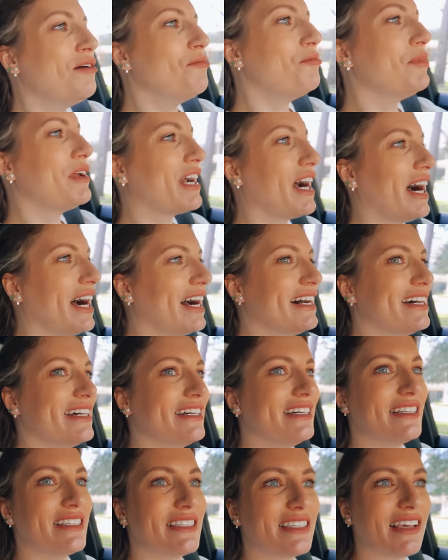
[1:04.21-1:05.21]

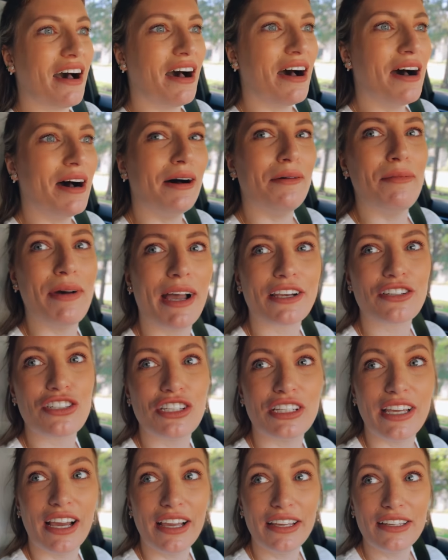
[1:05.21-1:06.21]
because um, actually
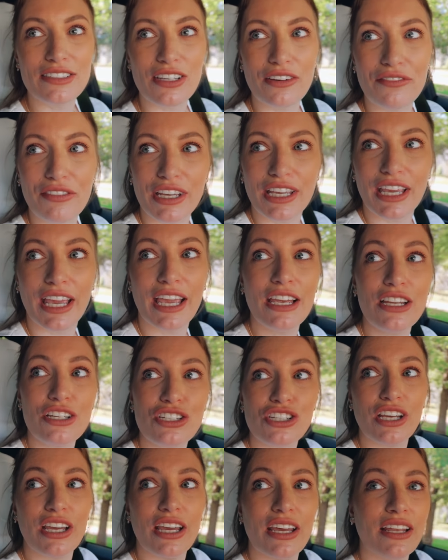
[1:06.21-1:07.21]
Yaya's on
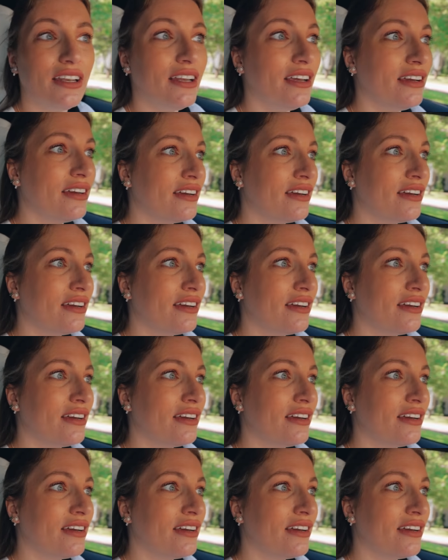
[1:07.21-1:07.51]
vacation